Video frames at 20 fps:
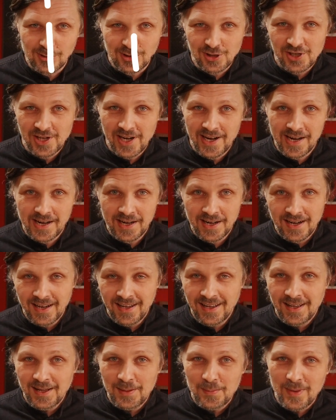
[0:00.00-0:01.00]
will share
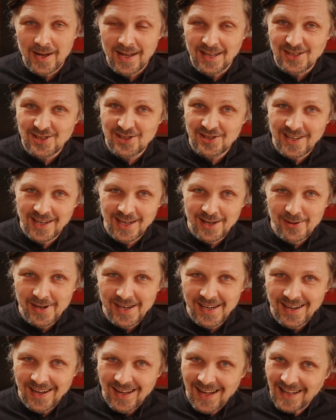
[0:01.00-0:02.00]
my
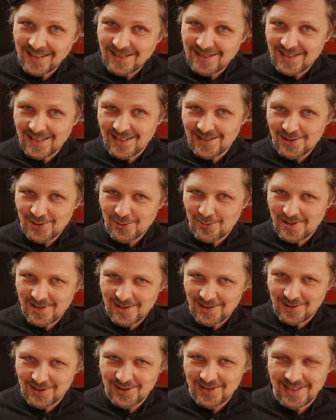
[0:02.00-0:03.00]
staggering AdSense
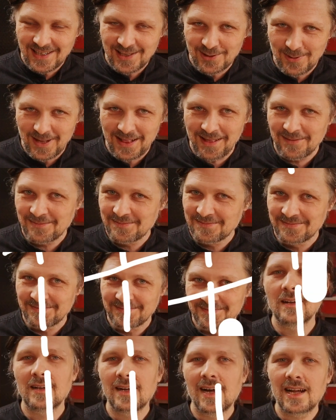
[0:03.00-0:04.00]
results as well.
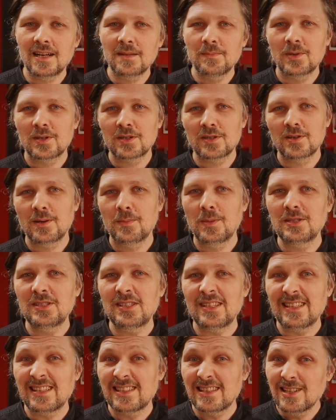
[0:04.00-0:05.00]
Cardboard
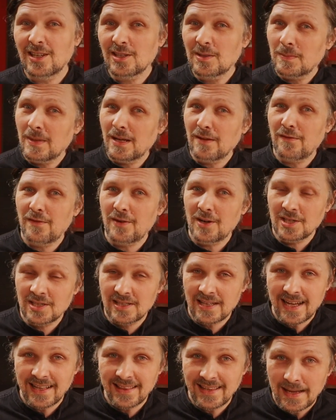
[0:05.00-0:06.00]
Robots is not my
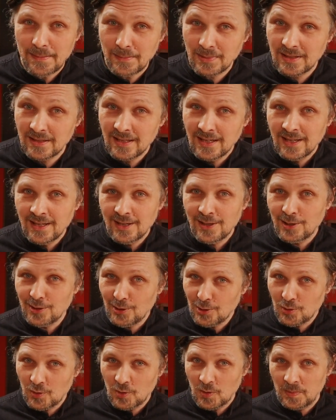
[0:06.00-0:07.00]
first attempt
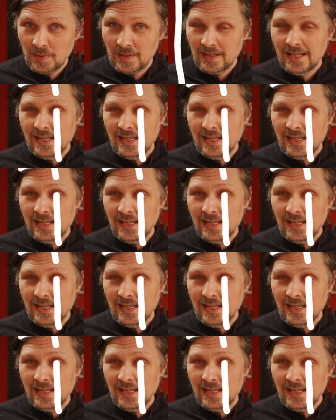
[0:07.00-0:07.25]
on YouTube.